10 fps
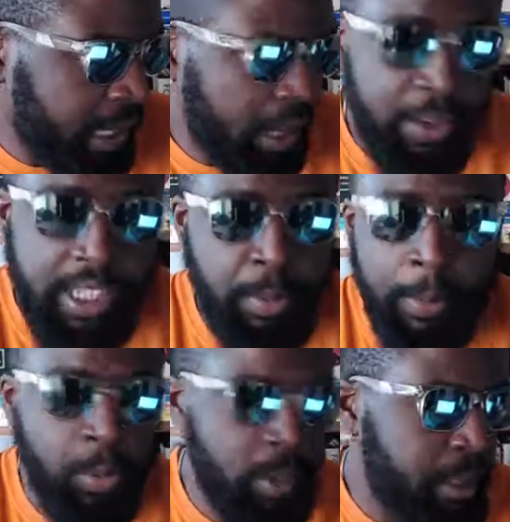I think it's probably
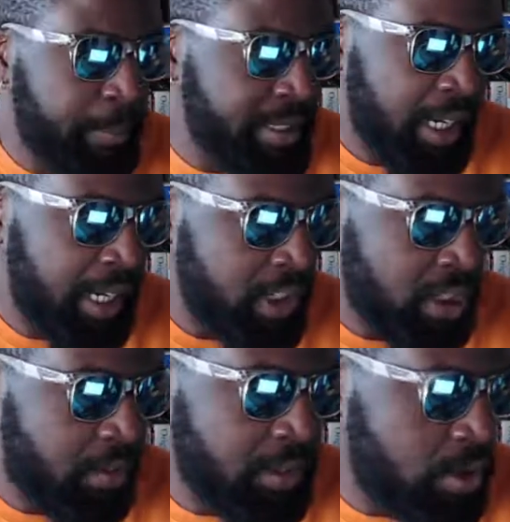one of the best collections they've
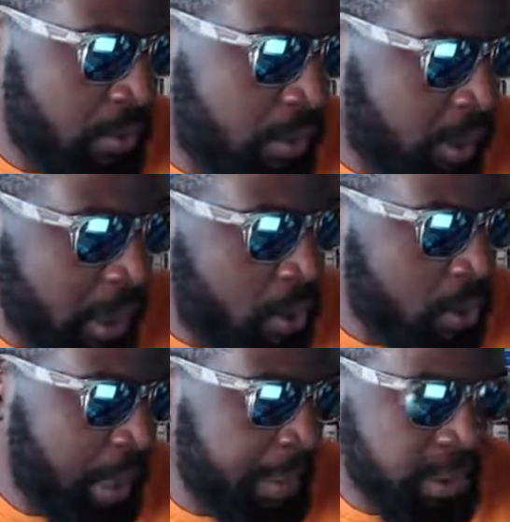done so far in that whole
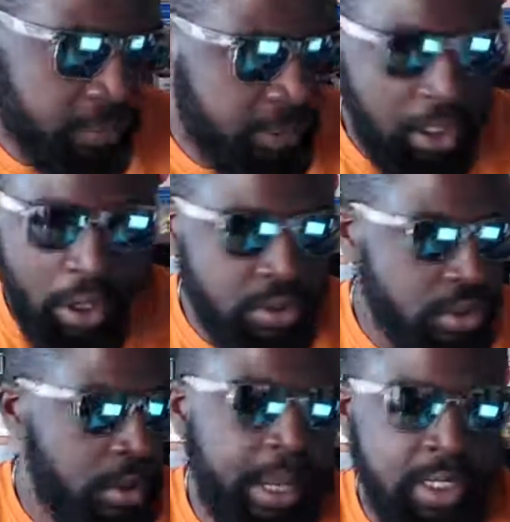collaboration. I think the clothes are
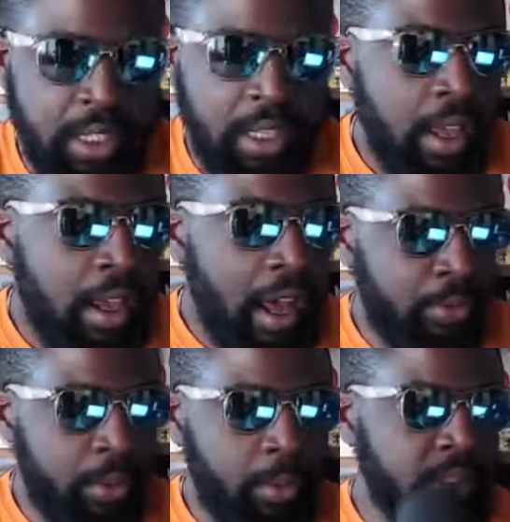amazing. I
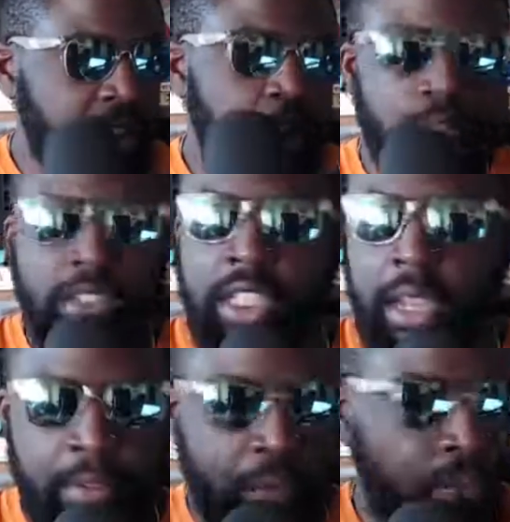think what Samuel Ross did,
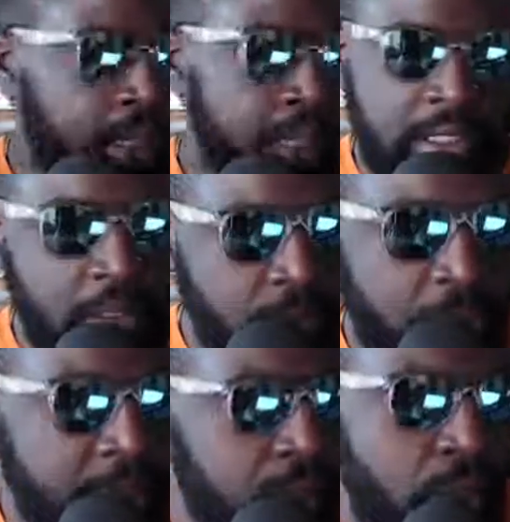everything is
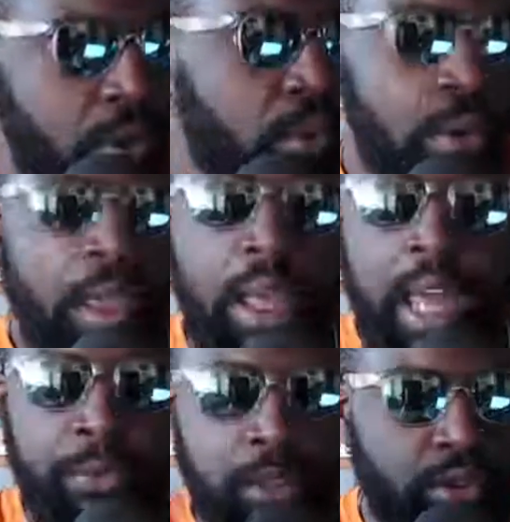fucking cool. I
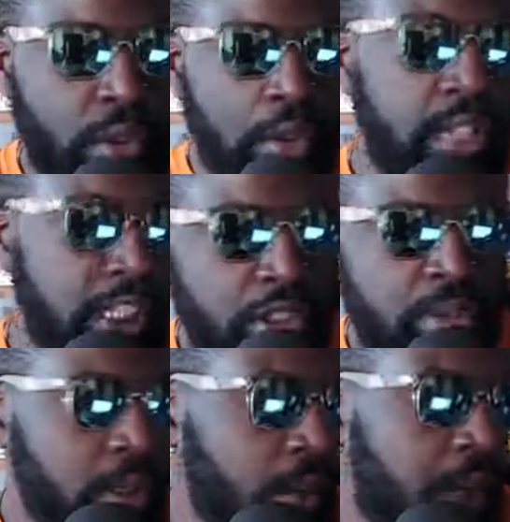thought the store installations
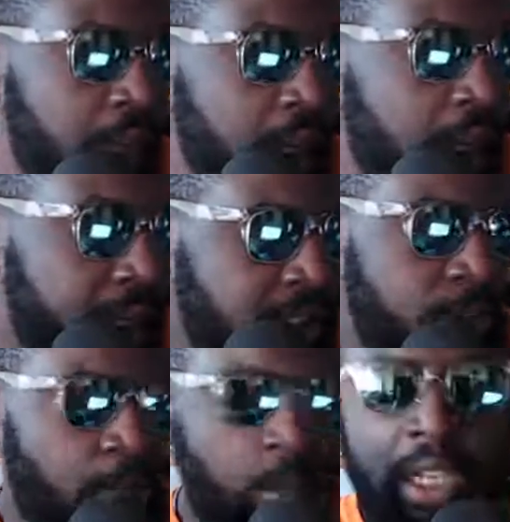were great. It's
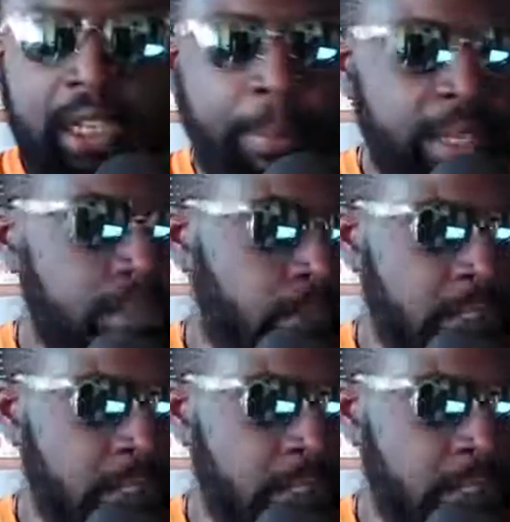one of the best ones.